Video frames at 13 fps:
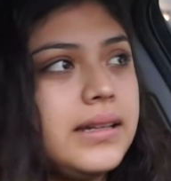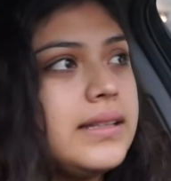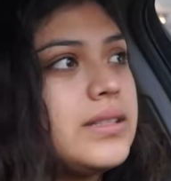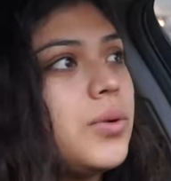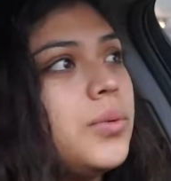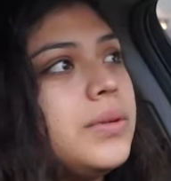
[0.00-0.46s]

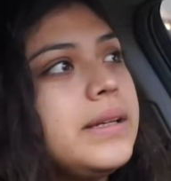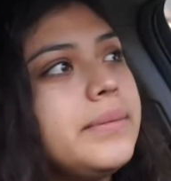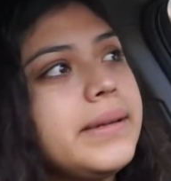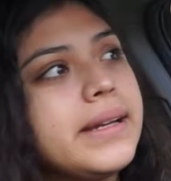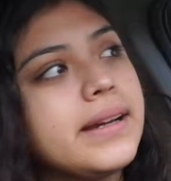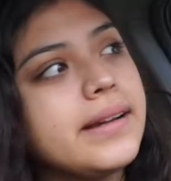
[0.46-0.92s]
it's only
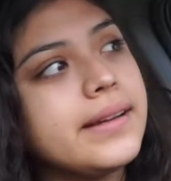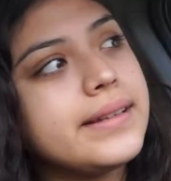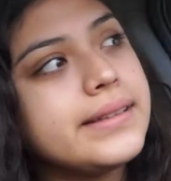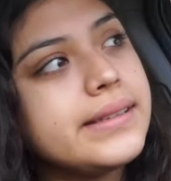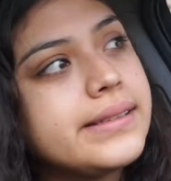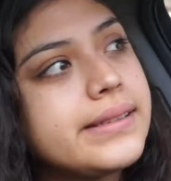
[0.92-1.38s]

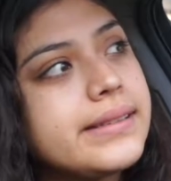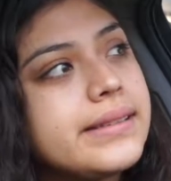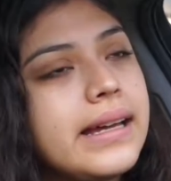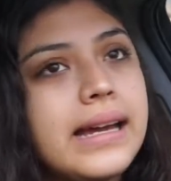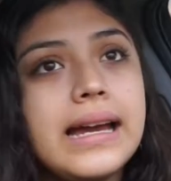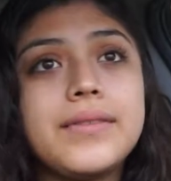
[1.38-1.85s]
because
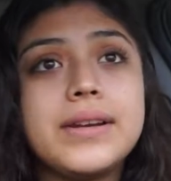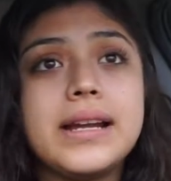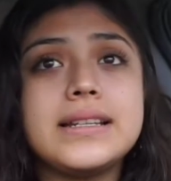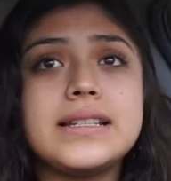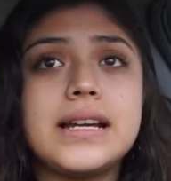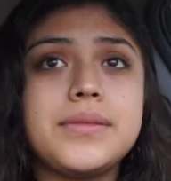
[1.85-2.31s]
I haven't
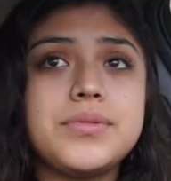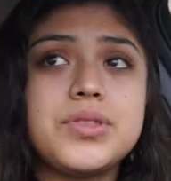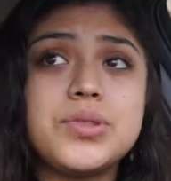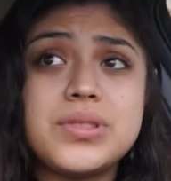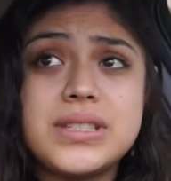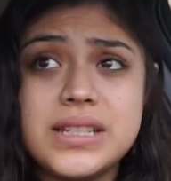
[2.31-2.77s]
had time
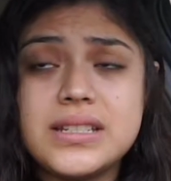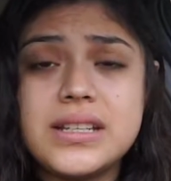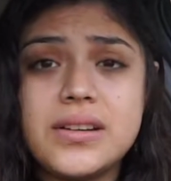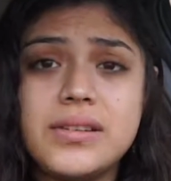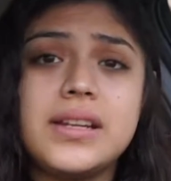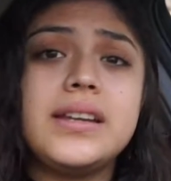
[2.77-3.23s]
to sit
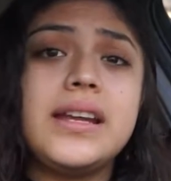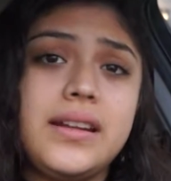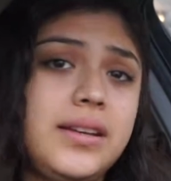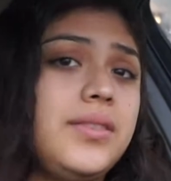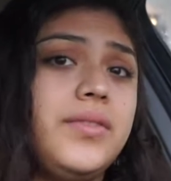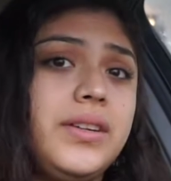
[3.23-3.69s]
down and
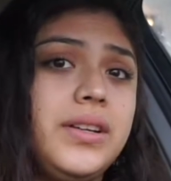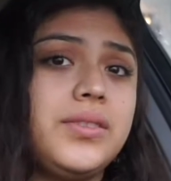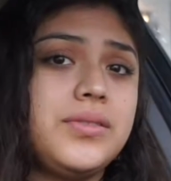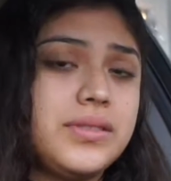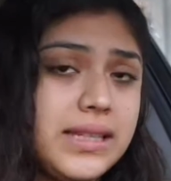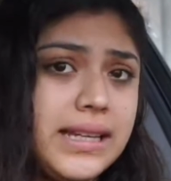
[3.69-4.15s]
edit
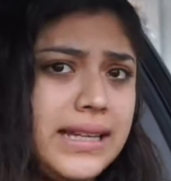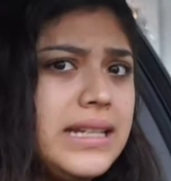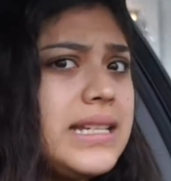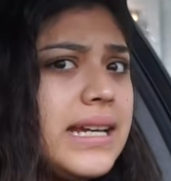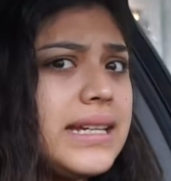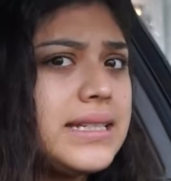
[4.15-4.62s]
videos. Like,
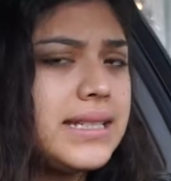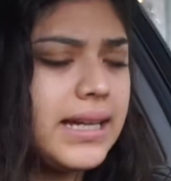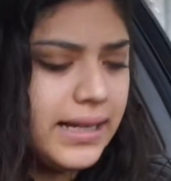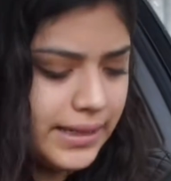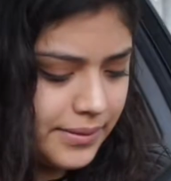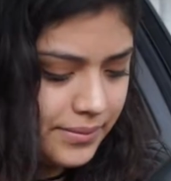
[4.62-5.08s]
it takes
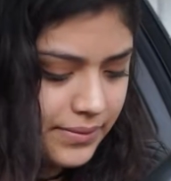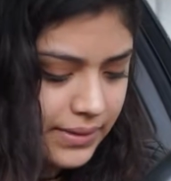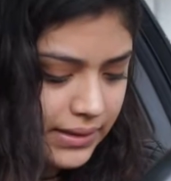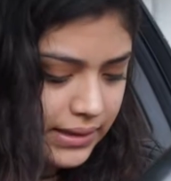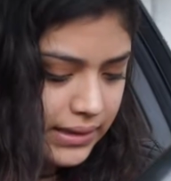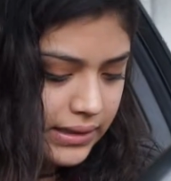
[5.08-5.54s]
time.
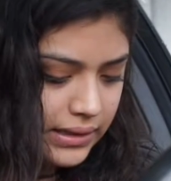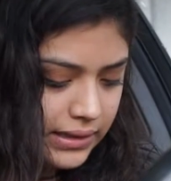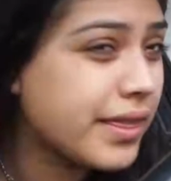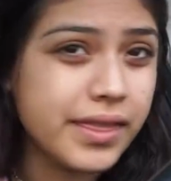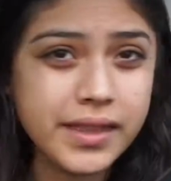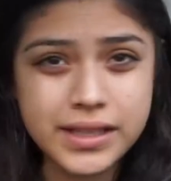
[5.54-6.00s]

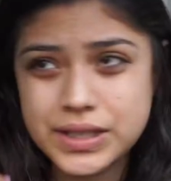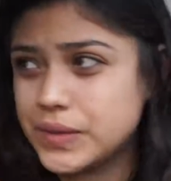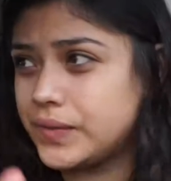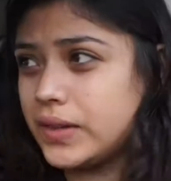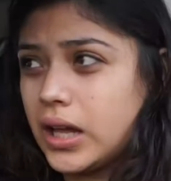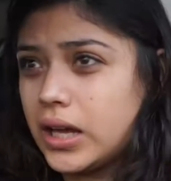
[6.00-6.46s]

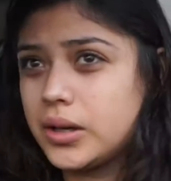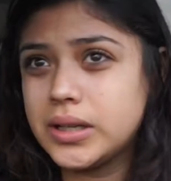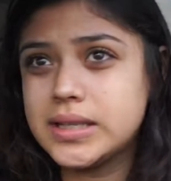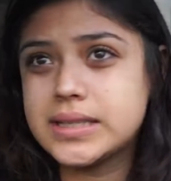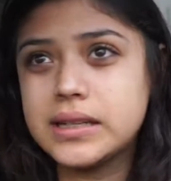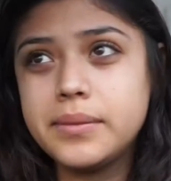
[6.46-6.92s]
This vlog
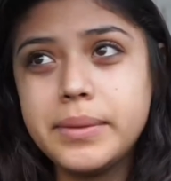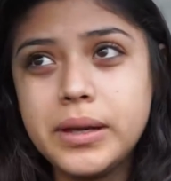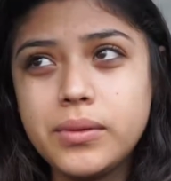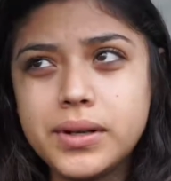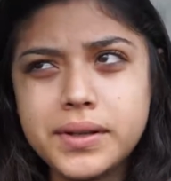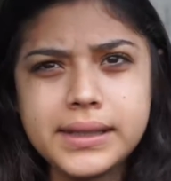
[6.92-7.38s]
is going to be
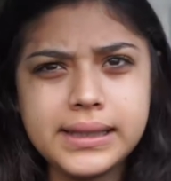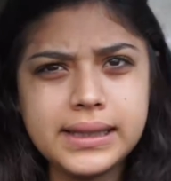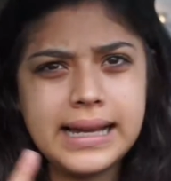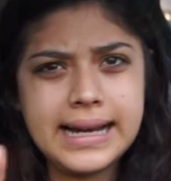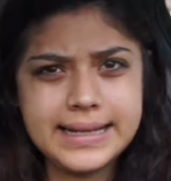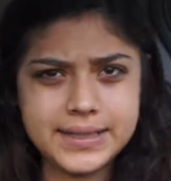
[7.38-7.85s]
one of the
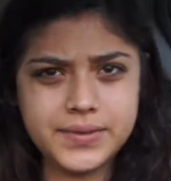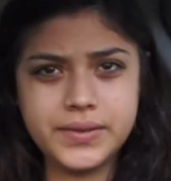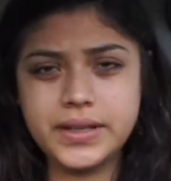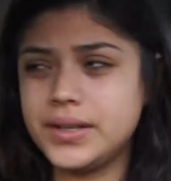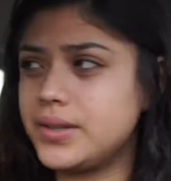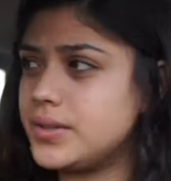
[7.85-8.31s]
last
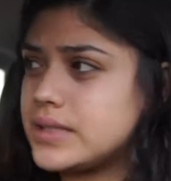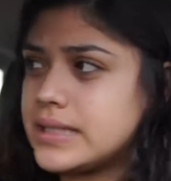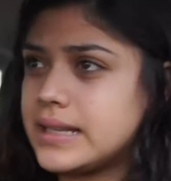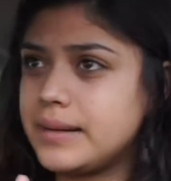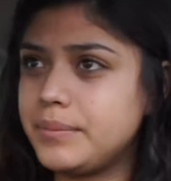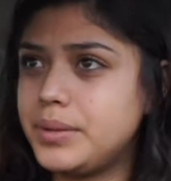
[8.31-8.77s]
videos
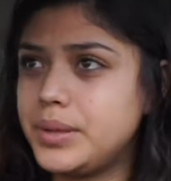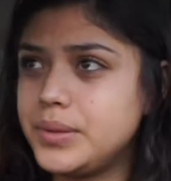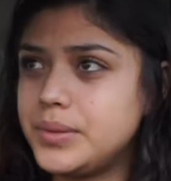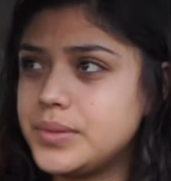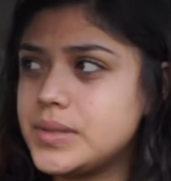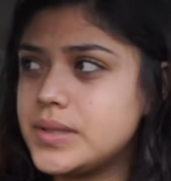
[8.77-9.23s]
that I
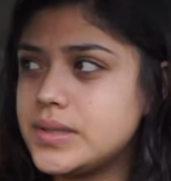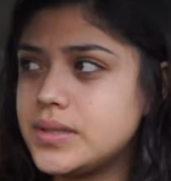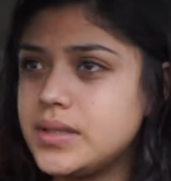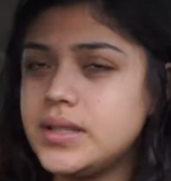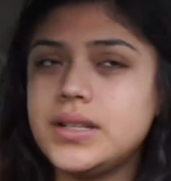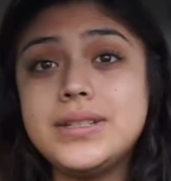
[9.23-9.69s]

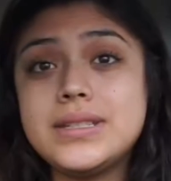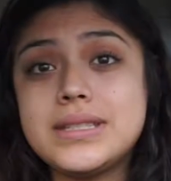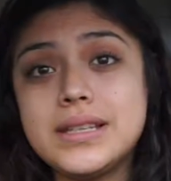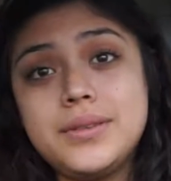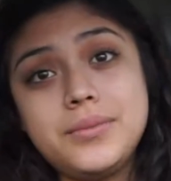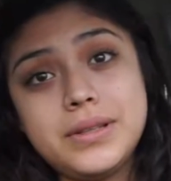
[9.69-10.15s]
post.
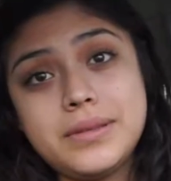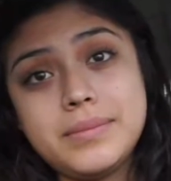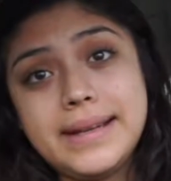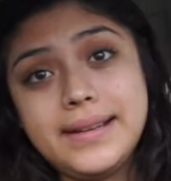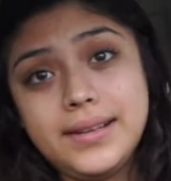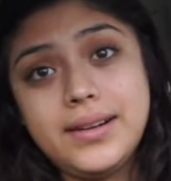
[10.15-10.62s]
Some with
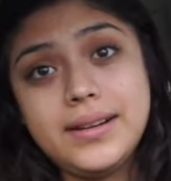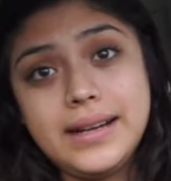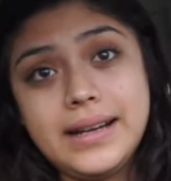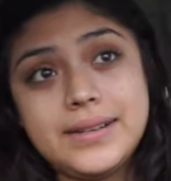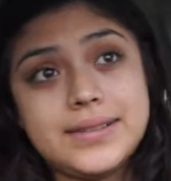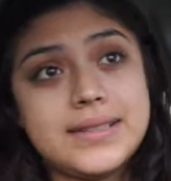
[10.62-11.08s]
my long
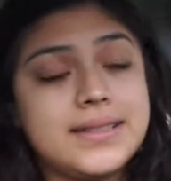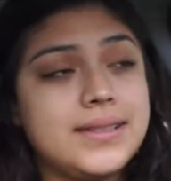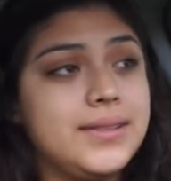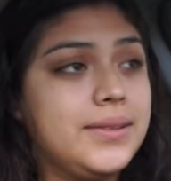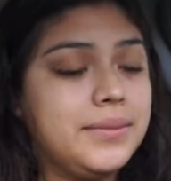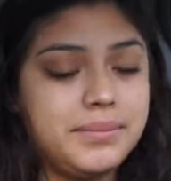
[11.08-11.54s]
hair
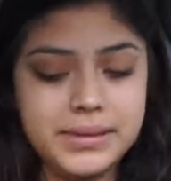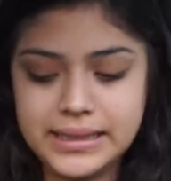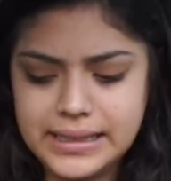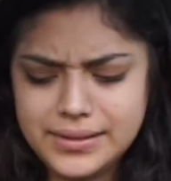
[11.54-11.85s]
still, but